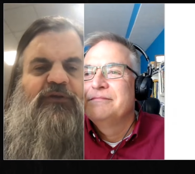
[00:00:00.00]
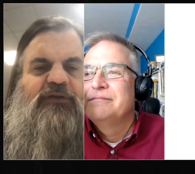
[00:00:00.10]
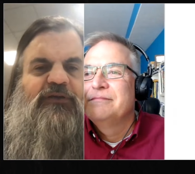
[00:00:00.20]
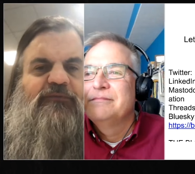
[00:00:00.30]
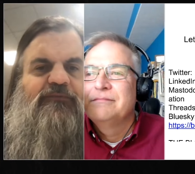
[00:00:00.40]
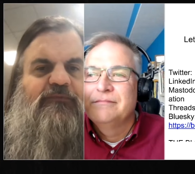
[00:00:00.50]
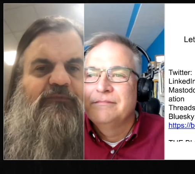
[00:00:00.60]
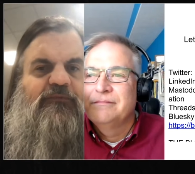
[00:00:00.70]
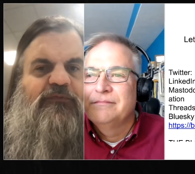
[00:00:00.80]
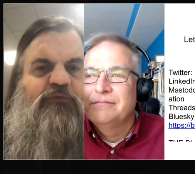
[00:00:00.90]
Speaker 1: um,
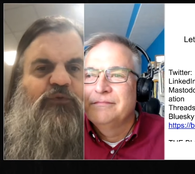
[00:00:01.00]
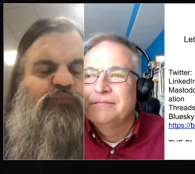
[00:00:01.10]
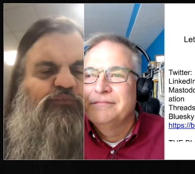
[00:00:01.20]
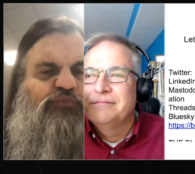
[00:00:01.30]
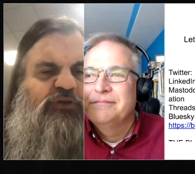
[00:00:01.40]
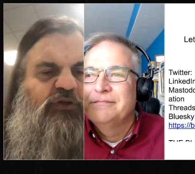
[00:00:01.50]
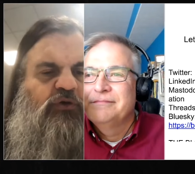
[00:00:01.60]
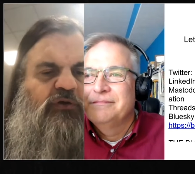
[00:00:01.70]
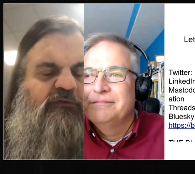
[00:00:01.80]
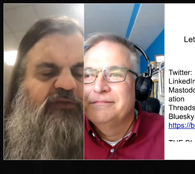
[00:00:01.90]
for putting
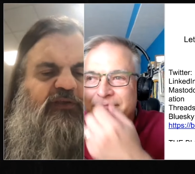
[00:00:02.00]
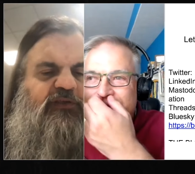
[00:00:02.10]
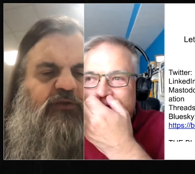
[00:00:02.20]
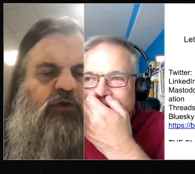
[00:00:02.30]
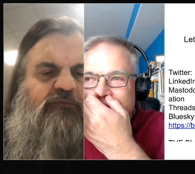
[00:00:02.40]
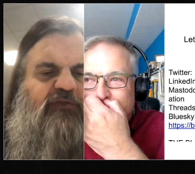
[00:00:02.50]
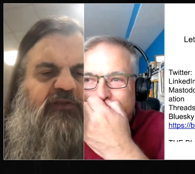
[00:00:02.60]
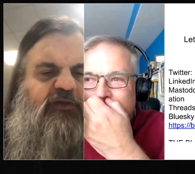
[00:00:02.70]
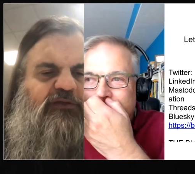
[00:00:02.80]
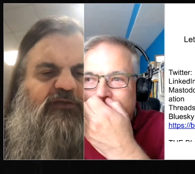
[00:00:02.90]
all this all this
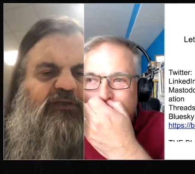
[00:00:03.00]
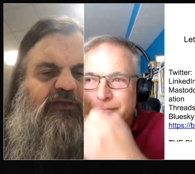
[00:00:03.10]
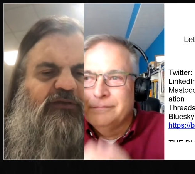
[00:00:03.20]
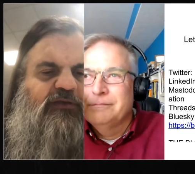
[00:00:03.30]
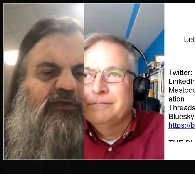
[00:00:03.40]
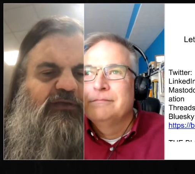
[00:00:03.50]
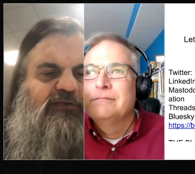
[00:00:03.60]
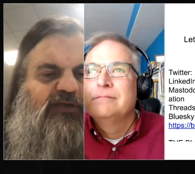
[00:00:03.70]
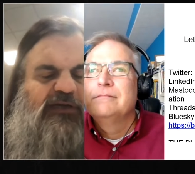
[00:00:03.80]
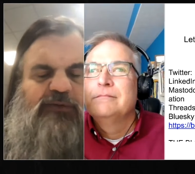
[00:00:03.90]
thought together.
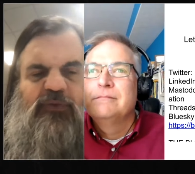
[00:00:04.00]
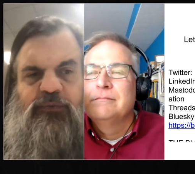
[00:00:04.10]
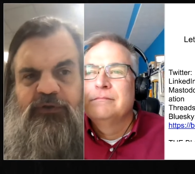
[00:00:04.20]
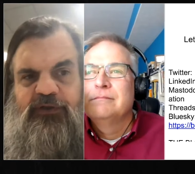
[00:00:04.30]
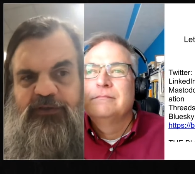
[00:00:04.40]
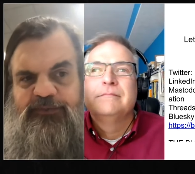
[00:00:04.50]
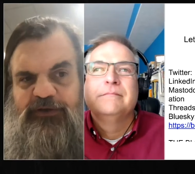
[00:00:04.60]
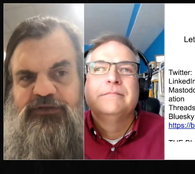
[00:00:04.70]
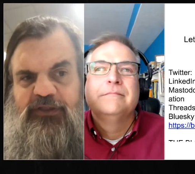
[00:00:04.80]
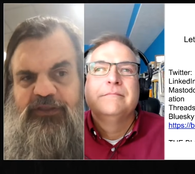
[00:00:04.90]
Tom, I want to
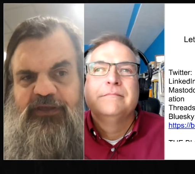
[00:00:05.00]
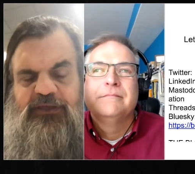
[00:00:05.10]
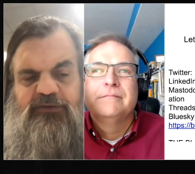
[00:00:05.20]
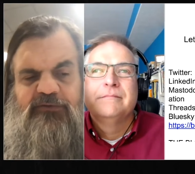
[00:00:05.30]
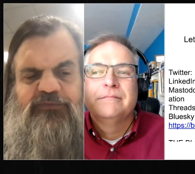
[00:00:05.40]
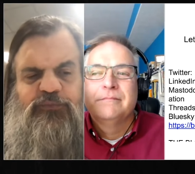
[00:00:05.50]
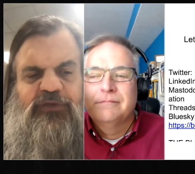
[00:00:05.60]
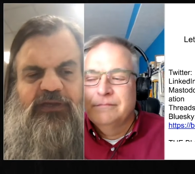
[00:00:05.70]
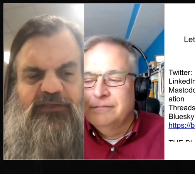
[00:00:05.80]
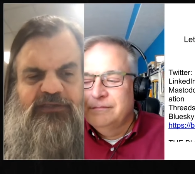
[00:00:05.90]
especially thank you for
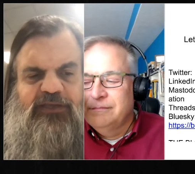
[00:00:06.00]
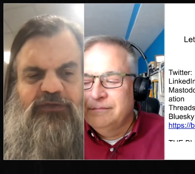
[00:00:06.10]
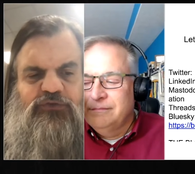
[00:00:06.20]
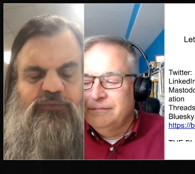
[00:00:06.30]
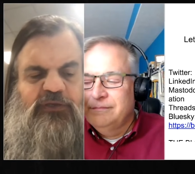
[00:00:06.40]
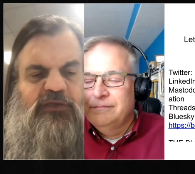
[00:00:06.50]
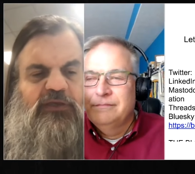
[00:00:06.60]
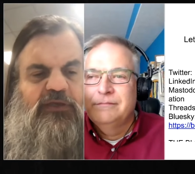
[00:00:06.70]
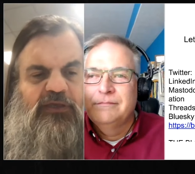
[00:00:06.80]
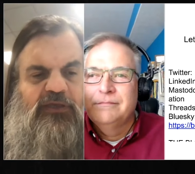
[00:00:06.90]
being on stage with me,
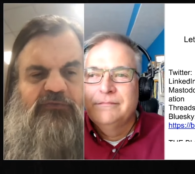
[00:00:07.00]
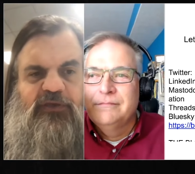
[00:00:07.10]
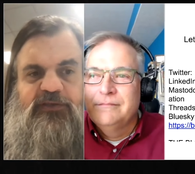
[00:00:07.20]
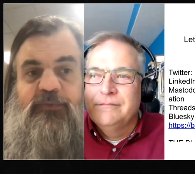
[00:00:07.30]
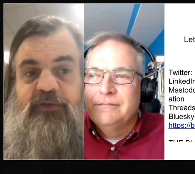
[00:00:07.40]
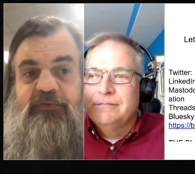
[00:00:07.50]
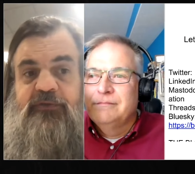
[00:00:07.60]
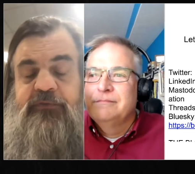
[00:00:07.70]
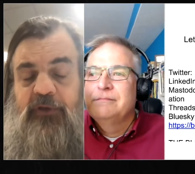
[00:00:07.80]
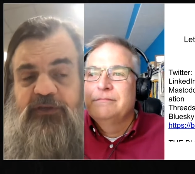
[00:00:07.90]
giving us the benefit
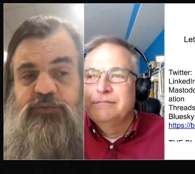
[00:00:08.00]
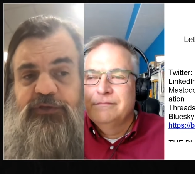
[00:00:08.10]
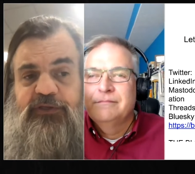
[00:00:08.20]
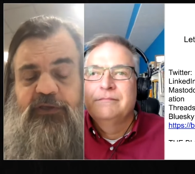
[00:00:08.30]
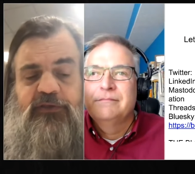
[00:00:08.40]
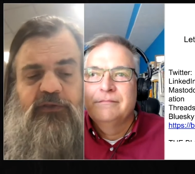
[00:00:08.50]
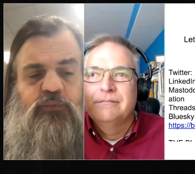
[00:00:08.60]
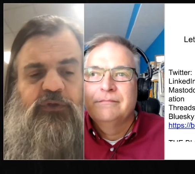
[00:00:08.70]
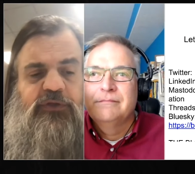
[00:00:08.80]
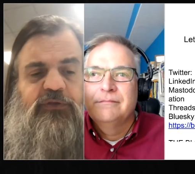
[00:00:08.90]
of your expertise as
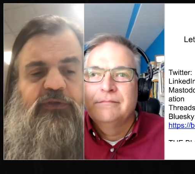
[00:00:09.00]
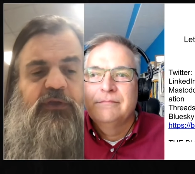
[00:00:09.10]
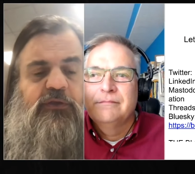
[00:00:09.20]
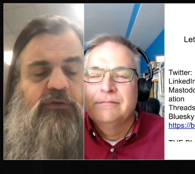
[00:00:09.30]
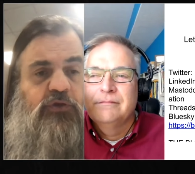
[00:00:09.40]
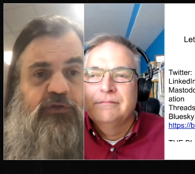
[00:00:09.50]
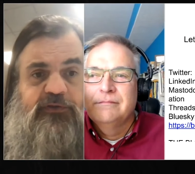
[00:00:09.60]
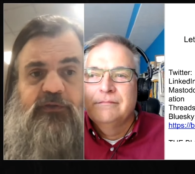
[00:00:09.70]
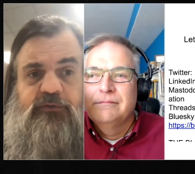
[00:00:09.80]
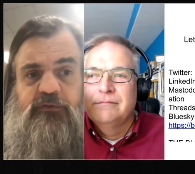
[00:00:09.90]
well as your good
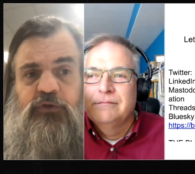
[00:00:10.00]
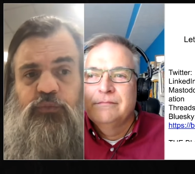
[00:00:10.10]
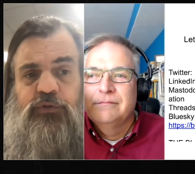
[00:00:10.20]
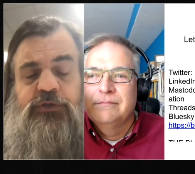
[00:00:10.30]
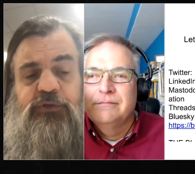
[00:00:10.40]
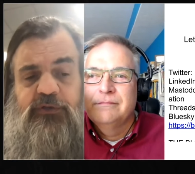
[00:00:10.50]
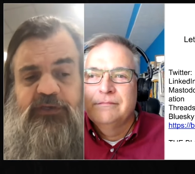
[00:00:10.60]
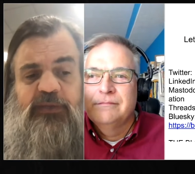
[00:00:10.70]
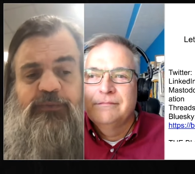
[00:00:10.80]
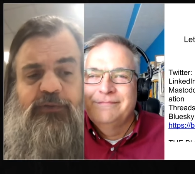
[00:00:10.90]
sense of humor and your
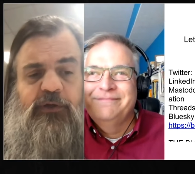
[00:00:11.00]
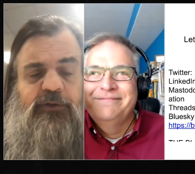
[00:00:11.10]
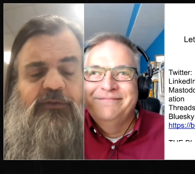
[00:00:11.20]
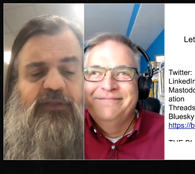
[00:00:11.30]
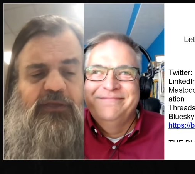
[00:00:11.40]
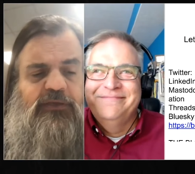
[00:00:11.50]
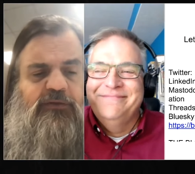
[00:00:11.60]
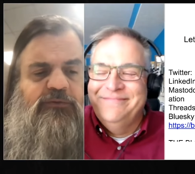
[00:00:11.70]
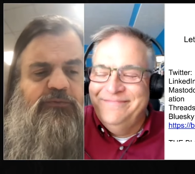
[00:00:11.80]
deep thought. Thank you.